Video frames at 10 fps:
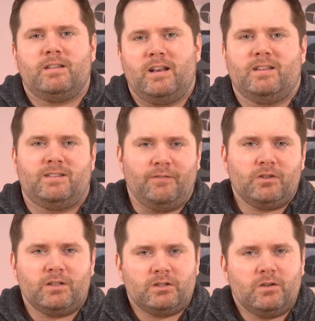in a Ceph
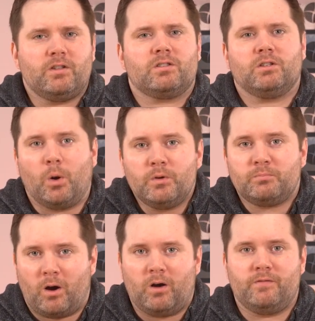cluster, the
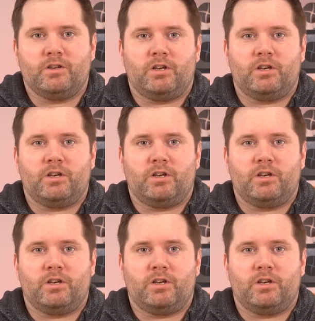slowest part of the